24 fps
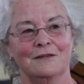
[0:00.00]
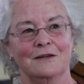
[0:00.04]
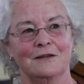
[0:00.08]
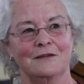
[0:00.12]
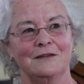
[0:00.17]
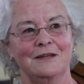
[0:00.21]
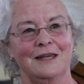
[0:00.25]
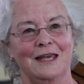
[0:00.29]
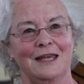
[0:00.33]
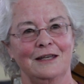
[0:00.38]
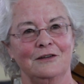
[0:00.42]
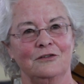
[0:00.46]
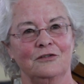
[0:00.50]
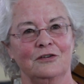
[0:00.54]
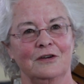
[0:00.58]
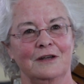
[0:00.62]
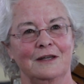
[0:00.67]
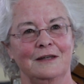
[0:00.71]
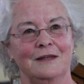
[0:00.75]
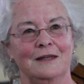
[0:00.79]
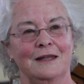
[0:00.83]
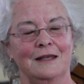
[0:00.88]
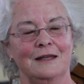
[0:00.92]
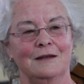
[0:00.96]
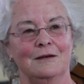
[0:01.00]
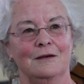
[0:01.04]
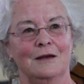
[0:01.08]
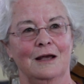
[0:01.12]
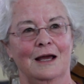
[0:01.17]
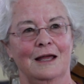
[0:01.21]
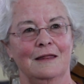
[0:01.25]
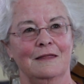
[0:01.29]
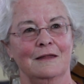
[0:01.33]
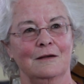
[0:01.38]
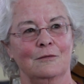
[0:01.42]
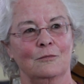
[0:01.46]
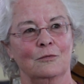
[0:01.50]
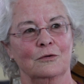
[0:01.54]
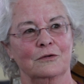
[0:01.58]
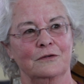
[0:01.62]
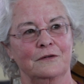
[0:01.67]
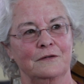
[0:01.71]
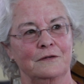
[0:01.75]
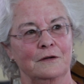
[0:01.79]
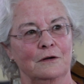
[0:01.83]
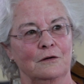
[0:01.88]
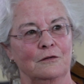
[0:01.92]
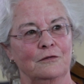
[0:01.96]
a tension that I think we're
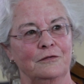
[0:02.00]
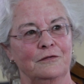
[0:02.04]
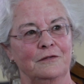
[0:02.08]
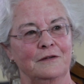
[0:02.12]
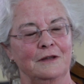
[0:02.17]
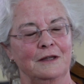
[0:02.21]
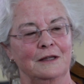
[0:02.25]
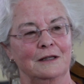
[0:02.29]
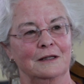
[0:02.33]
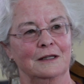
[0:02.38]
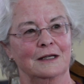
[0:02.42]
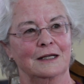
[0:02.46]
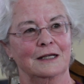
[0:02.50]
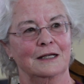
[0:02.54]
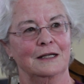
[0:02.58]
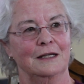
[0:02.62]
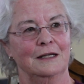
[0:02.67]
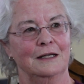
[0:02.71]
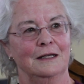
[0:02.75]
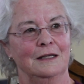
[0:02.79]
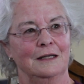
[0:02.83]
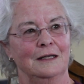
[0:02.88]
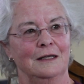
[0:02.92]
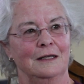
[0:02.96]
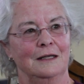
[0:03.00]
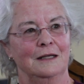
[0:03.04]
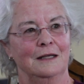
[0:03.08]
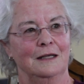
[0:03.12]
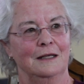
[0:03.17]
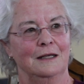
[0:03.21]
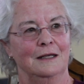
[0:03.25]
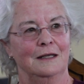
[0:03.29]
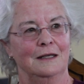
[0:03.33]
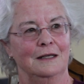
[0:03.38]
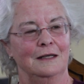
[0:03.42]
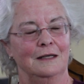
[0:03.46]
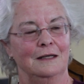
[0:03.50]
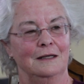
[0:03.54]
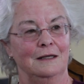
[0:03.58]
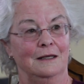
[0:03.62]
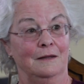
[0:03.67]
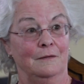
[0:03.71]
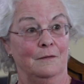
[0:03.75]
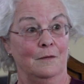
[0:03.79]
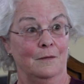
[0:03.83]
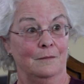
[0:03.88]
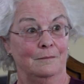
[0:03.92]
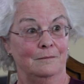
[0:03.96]
still feeling
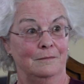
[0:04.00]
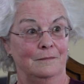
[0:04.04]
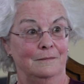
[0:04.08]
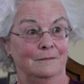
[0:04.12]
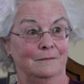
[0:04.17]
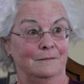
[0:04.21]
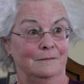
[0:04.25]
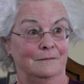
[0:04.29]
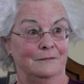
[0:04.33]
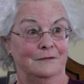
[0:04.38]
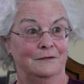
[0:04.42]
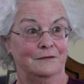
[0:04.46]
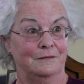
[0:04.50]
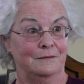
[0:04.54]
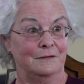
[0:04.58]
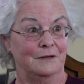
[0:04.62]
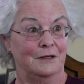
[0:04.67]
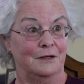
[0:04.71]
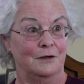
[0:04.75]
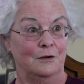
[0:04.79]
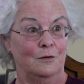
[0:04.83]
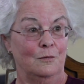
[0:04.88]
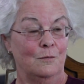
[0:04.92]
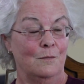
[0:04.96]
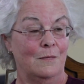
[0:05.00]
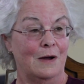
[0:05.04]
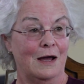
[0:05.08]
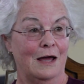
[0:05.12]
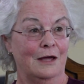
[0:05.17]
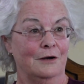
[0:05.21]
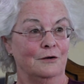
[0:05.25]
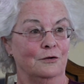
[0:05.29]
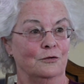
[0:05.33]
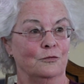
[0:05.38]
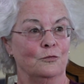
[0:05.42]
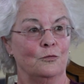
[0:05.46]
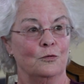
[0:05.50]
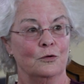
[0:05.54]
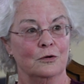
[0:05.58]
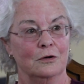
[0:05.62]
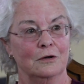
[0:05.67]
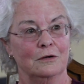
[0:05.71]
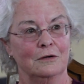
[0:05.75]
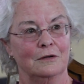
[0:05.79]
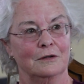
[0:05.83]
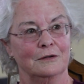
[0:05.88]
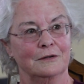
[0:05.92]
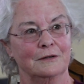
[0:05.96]
in the modern
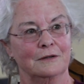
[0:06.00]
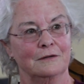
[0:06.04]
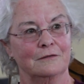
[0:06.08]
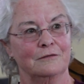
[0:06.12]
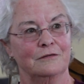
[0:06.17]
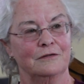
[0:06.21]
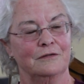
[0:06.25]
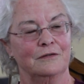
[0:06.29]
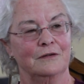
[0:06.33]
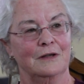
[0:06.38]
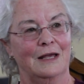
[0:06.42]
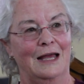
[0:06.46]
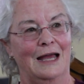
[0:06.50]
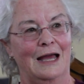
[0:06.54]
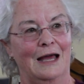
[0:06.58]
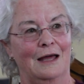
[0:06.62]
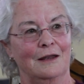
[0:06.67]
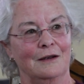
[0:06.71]
world of how